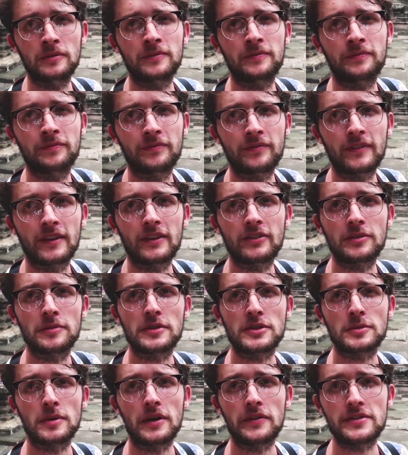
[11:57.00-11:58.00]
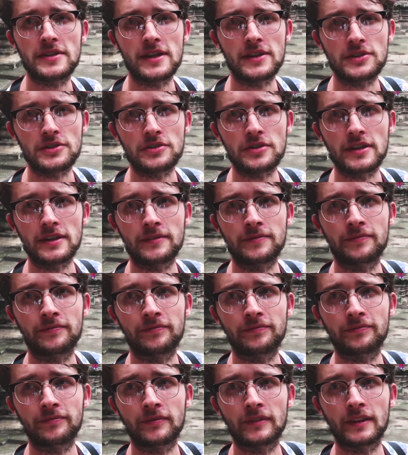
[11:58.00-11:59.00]
mm-hmm. from the twelfth century.
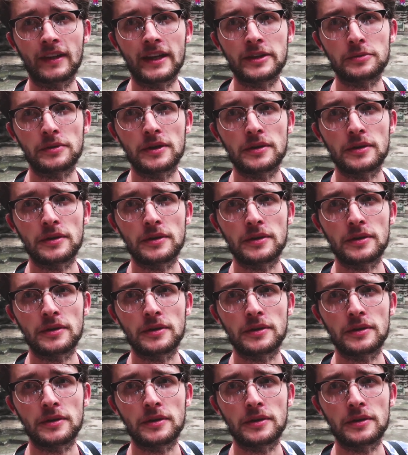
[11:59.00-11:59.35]
That's